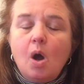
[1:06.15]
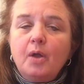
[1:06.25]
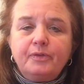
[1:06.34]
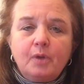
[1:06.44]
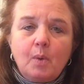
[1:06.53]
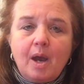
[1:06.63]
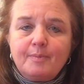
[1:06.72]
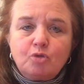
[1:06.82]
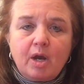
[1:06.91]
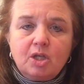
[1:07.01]
Also,
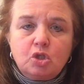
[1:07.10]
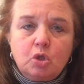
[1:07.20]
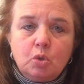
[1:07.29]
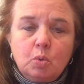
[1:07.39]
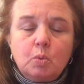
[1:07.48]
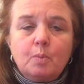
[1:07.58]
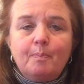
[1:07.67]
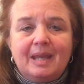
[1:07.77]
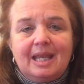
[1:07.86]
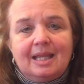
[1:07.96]
I'm trying to
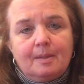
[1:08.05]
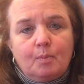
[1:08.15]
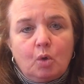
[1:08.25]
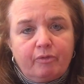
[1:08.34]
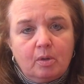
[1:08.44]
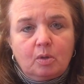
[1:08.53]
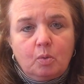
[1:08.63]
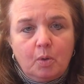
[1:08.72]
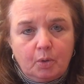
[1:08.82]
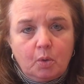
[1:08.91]
be more of a
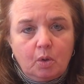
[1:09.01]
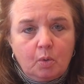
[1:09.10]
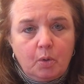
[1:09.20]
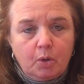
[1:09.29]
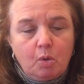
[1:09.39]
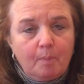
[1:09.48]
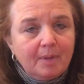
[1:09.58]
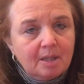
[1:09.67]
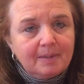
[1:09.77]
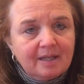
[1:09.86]
quote, quote unquote
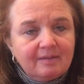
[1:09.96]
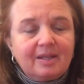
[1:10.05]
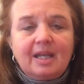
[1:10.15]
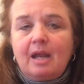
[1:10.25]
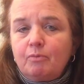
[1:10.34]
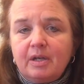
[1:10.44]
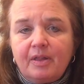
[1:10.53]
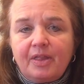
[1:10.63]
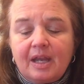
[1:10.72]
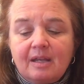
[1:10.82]
minimalist and get rid
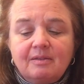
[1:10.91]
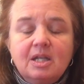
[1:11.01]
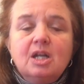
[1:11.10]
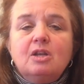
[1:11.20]
of things.